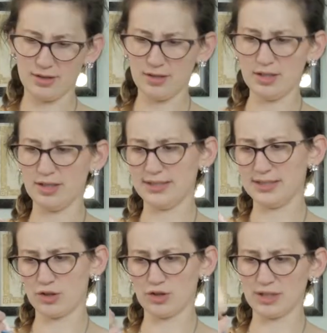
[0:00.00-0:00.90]
Goodness,
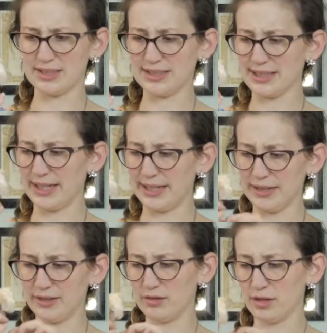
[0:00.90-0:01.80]
this dress is tight.
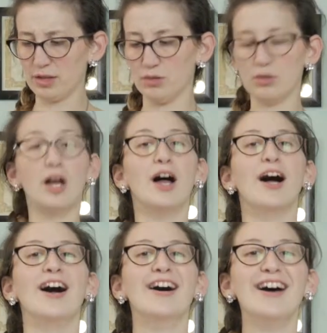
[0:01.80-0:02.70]
Oh,
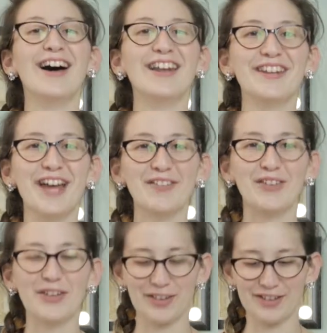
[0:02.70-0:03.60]
I didn't have
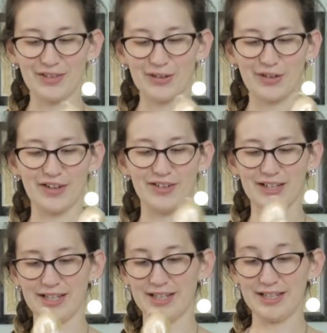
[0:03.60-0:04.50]
all the Velcro
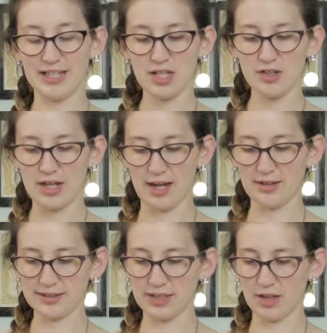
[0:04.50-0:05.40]
undone. Okay,
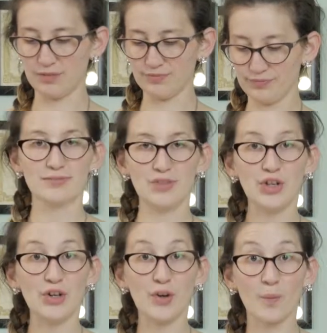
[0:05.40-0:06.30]
so
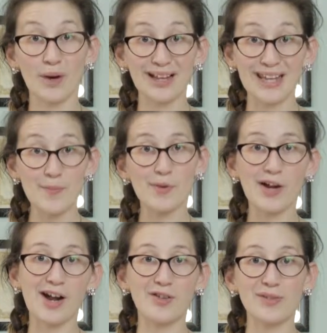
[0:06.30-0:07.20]
you're going to want to keep your
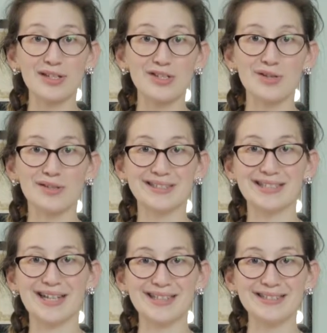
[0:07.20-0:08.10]
outfit to the
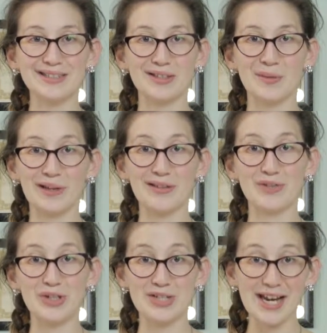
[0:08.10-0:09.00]
side so that whenever
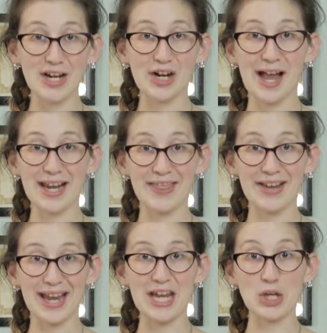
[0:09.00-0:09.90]
you take her out of the
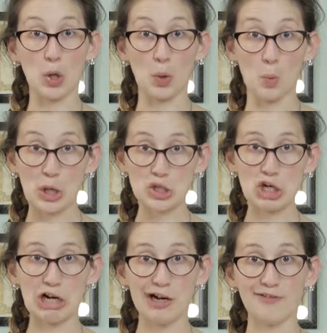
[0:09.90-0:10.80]
cake, you can wash
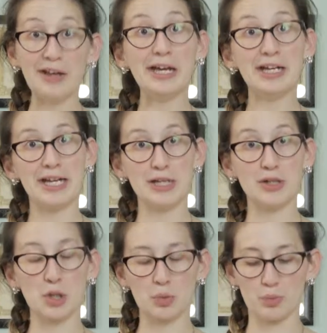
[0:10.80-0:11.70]
her off
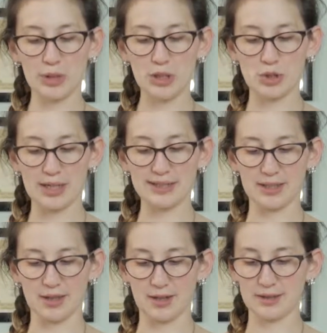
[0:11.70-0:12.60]
and redress
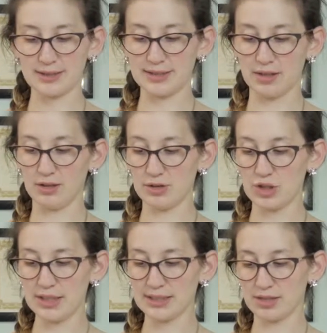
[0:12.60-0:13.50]
her. So
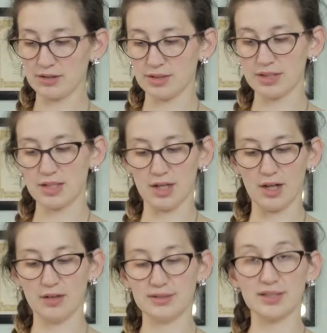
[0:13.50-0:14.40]
she's all good to
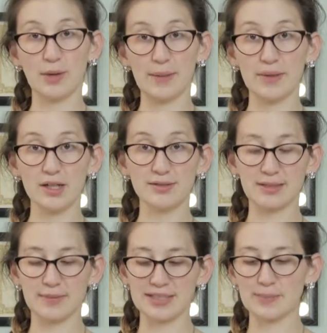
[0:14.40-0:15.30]
go. So what I'm going to do is
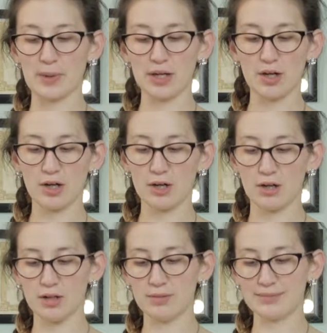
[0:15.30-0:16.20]
I'm going to spread her
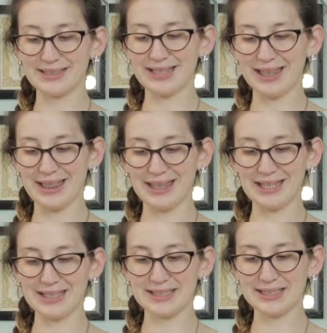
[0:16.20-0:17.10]
arms like
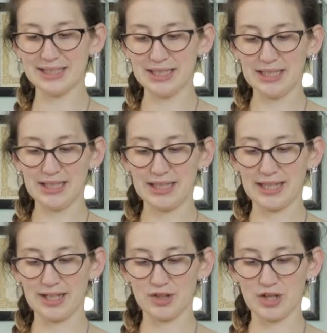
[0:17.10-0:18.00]
this and
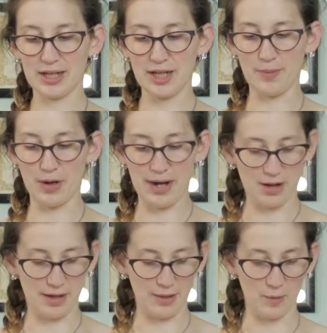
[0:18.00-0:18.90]
kind of try to keep her
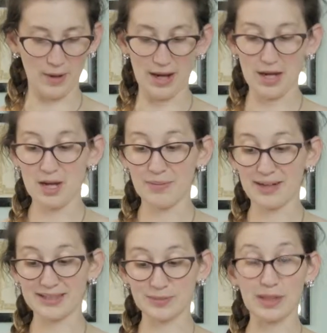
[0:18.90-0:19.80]
hair out of the way
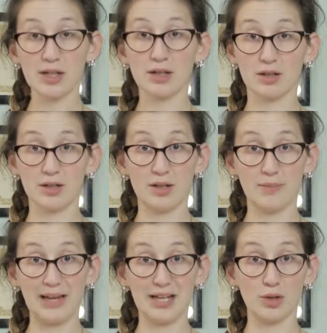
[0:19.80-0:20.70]
because we are going to
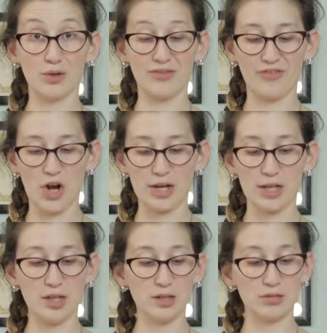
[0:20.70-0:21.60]
make a little
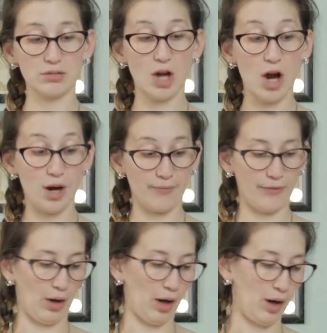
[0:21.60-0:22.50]
fondant top
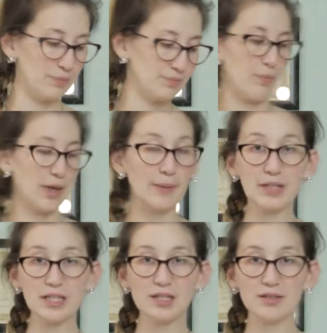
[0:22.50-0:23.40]
for her. What I'm
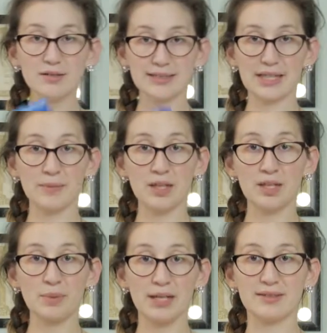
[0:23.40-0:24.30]
going to do is I'm going to
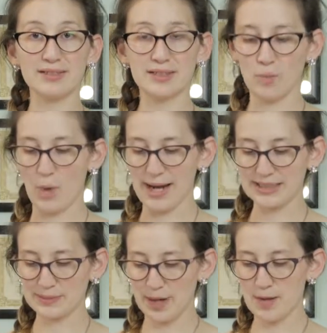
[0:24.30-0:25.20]
put out some
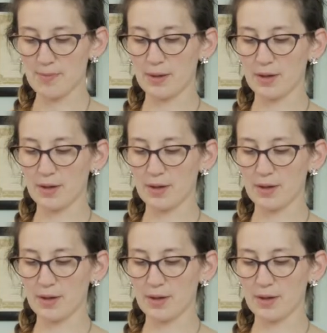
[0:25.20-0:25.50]
wax paper.